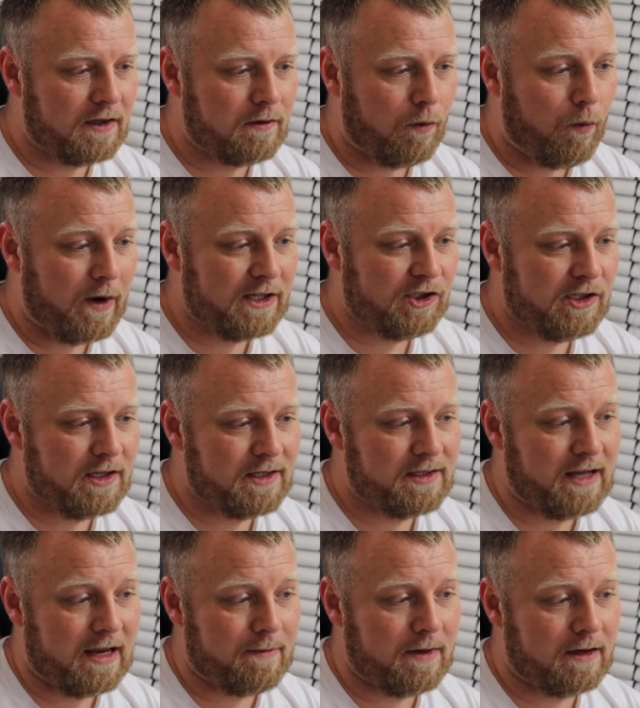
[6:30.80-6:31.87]
this which
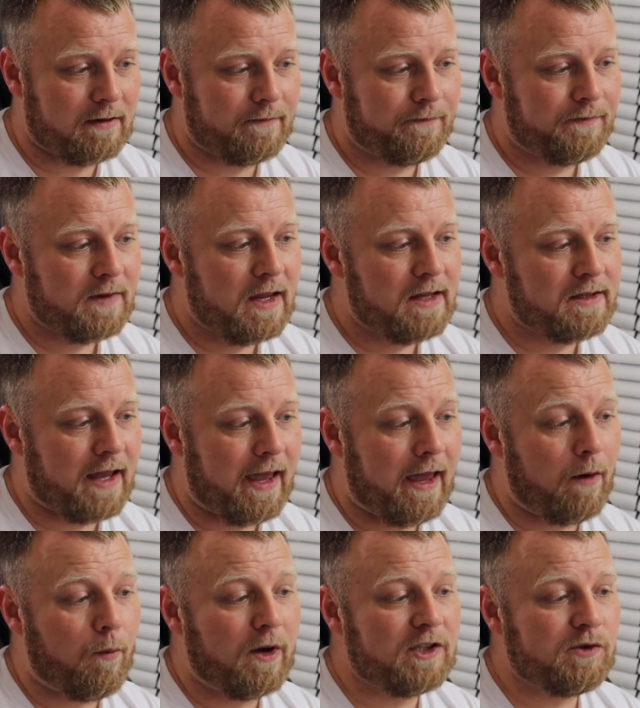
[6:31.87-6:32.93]
statement. Say,
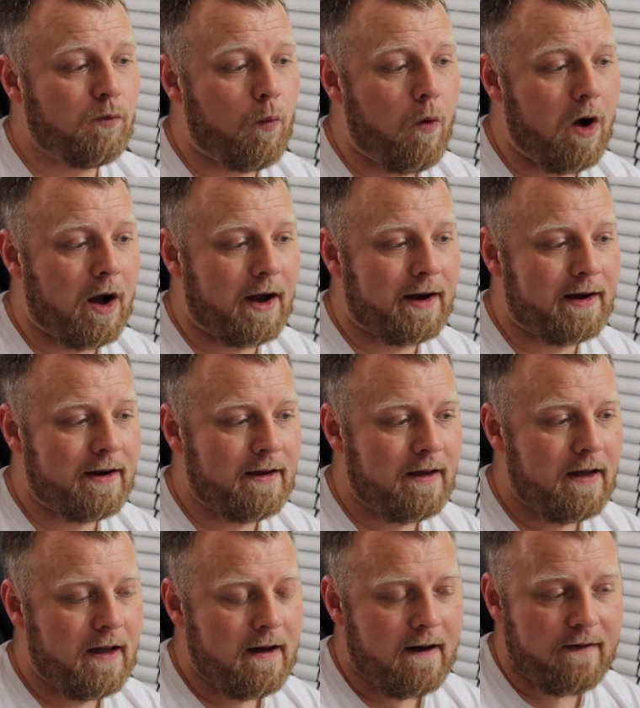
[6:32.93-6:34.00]
hey, which one
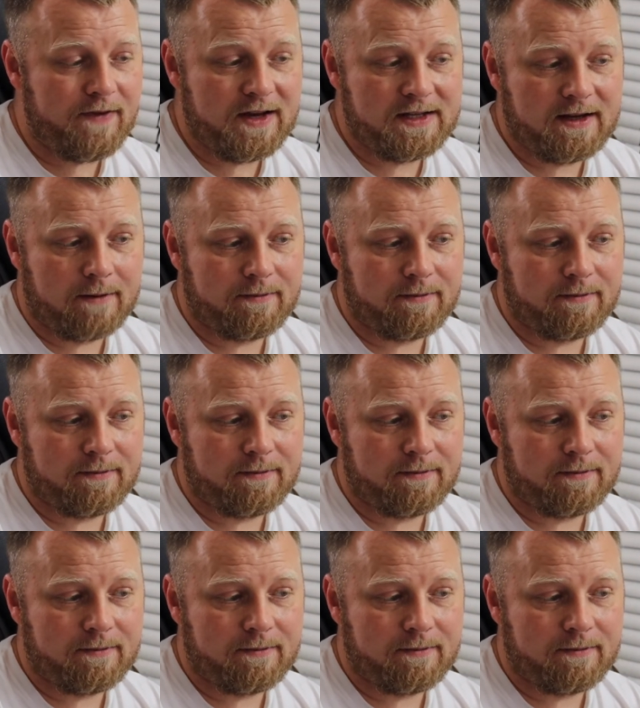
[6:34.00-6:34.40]
of these